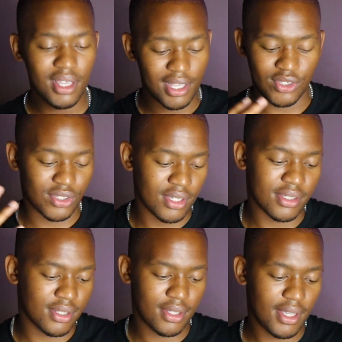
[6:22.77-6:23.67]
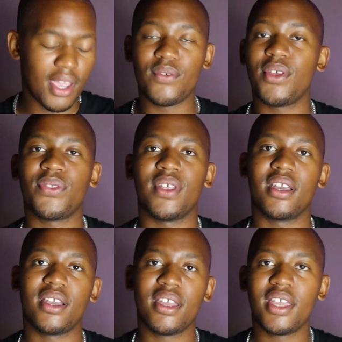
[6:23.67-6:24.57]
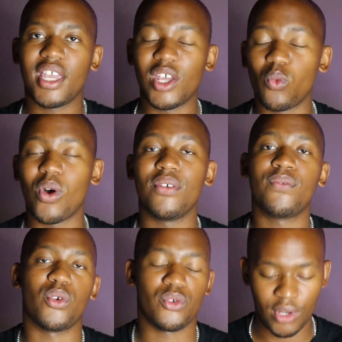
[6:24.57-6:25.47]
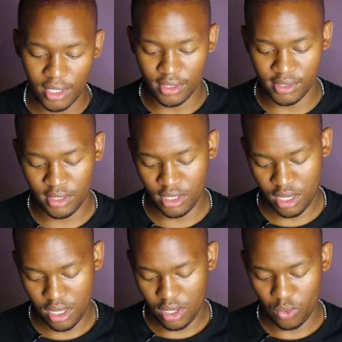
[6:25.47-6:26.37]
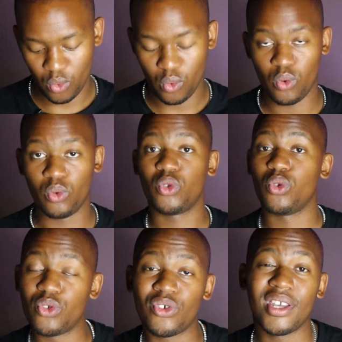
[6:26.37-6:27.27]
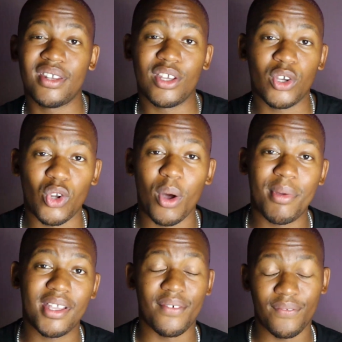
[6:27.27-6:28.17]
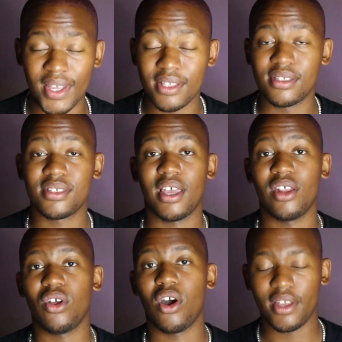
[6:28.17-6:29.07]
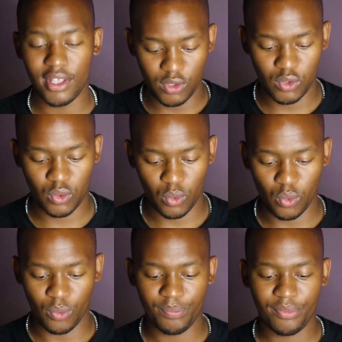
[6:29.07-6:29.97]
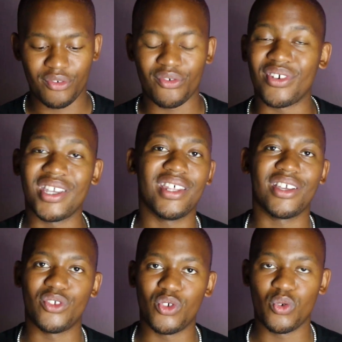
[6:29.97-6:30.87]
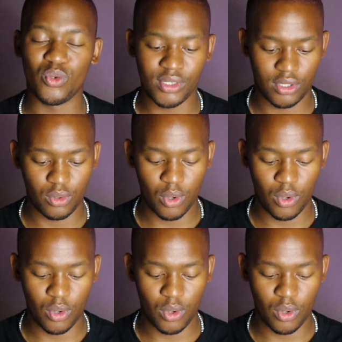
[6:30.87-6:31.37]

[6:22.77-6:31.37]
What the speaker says: It's just everything in one for traders who do trade economic events and are into reading news.